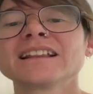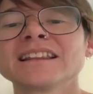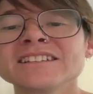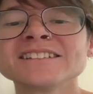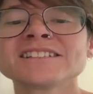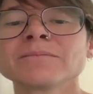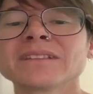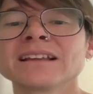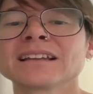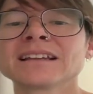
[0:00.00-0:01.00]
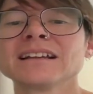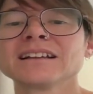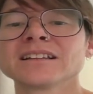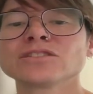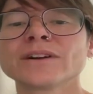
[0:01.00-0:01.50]
This is something
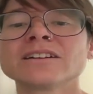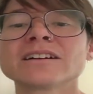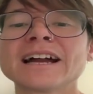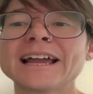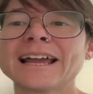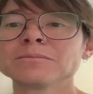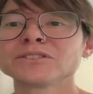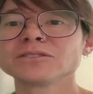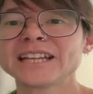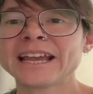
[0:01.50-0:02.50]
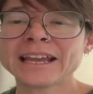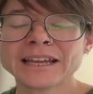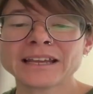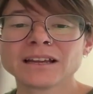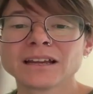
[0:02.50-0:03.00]
the trainer I am
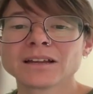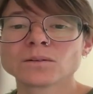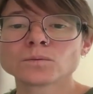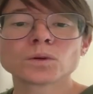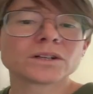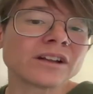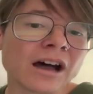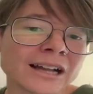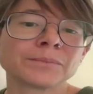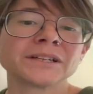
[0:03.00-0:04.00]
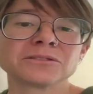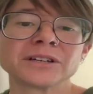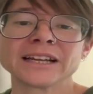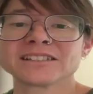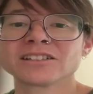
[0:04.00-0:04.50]
today would not be
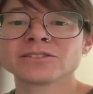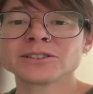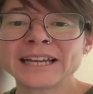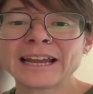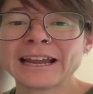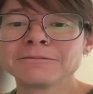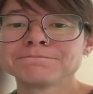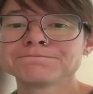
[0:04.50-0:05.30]
doing. So today